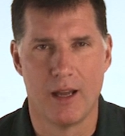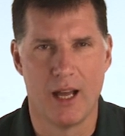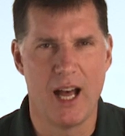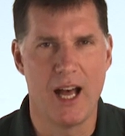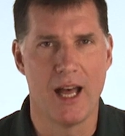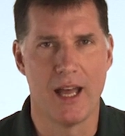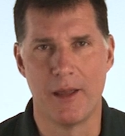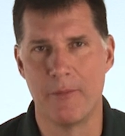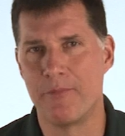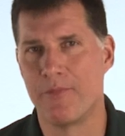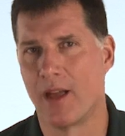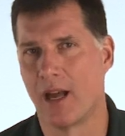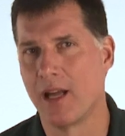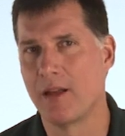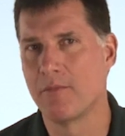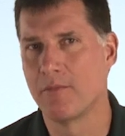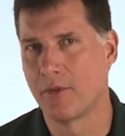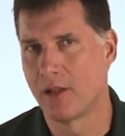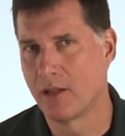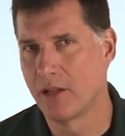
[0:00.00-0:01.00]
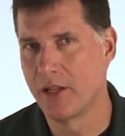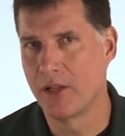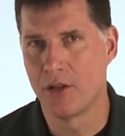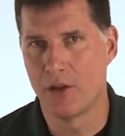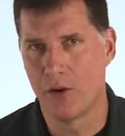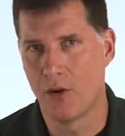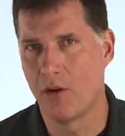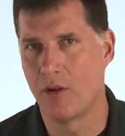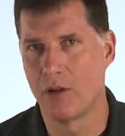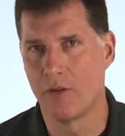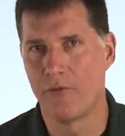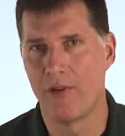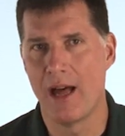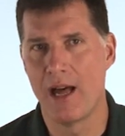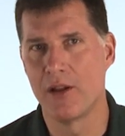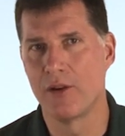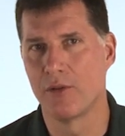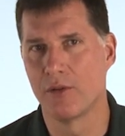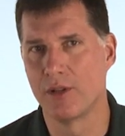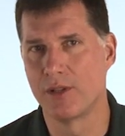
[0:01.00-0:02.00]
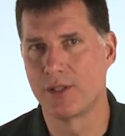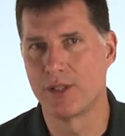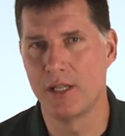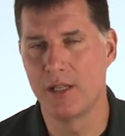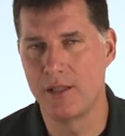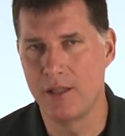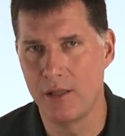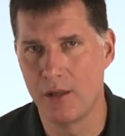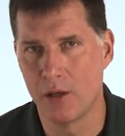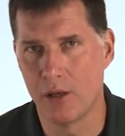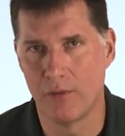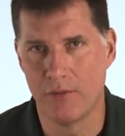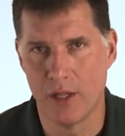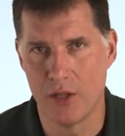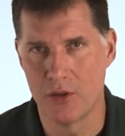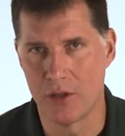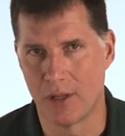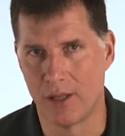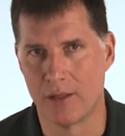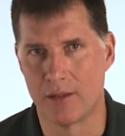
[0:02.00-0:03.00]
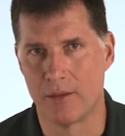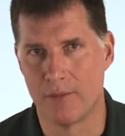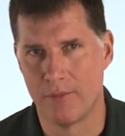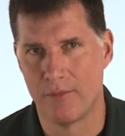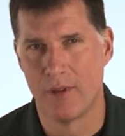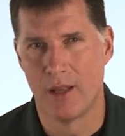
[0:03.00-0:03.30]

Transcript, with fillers: Hi, I'm Clint Cole, founder and CTO of Digilent.